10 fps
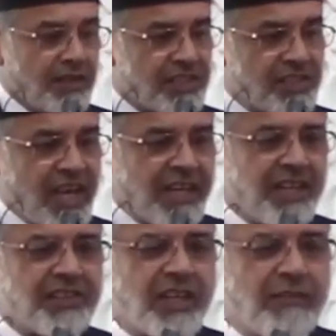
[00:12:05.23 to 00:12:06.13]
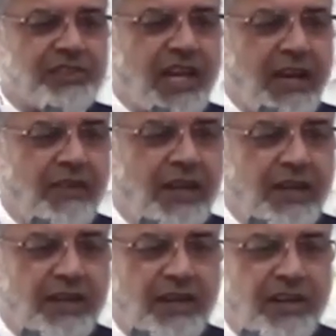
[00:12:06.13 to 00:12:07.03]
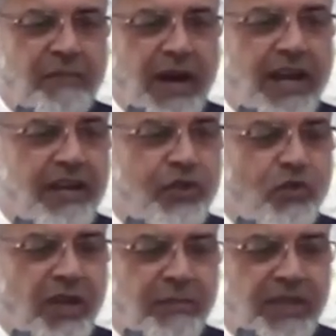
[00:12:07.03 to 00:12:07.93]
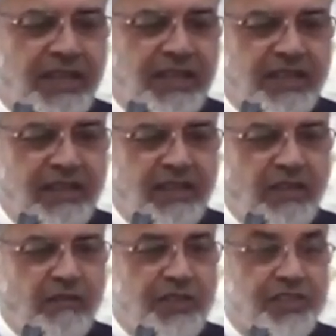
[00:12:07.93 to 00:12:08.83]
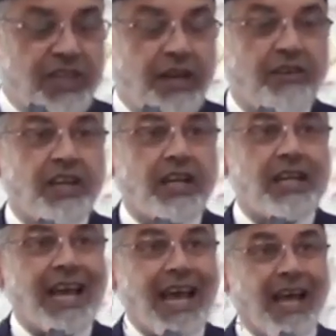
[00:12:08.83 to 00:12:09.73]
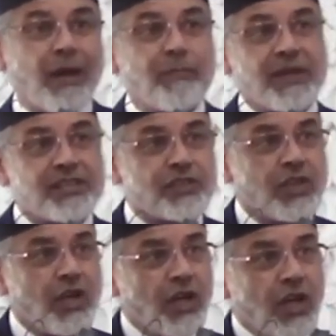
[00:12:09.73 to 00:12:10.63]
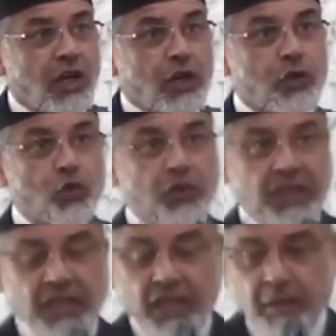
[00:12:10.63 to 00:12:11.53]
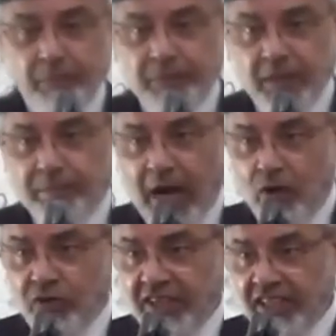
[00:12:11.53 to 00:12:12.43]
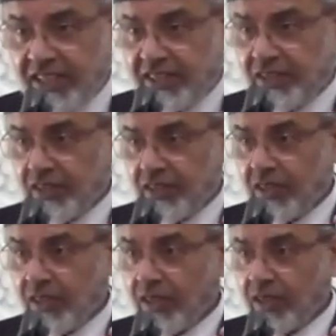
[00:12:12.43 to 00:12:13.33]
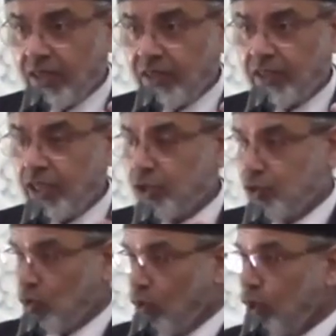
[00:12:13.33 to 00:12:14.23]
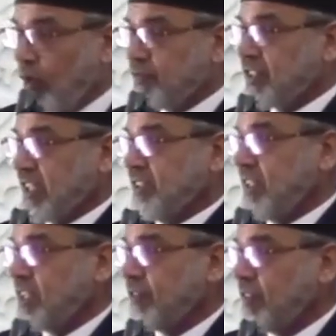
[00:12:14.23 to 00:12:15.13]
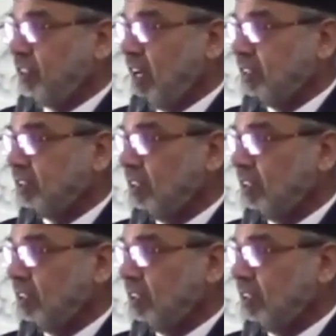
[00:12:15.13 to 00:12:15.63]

The second thing which I will remind you and me, which can really help us to keep the bounties, the story of success with us,